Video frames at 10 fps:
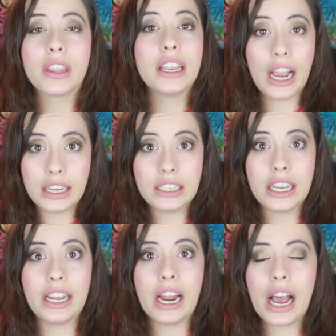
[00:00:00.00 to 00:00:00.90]

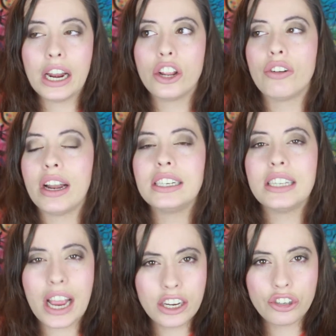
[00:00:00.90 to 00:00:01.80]
yes, it had a great
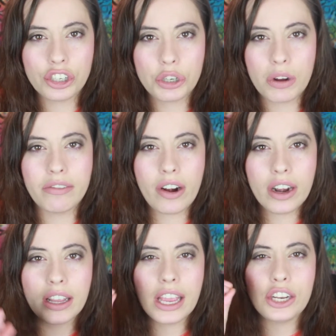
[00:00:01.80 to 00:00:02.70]
texture to it,
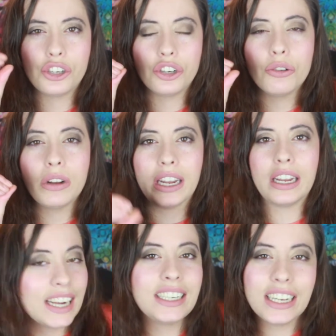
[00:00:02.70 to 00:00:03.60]
very like
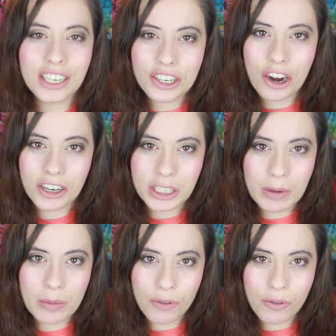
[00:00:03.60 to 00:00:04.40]
chewy. It didn't occur to me